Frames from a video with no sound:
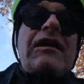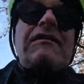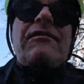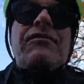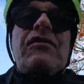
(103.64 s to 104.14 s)

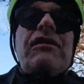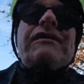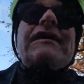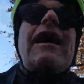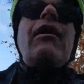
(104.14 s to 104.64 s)
as I've started
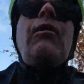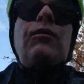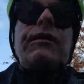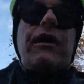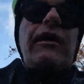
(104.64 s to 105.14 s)
to get
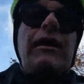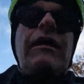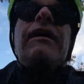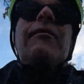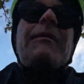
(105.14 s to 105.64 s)
older,
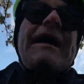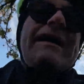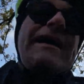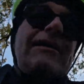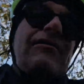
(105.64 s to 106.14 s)
my
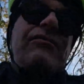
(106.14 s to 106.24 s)
knees have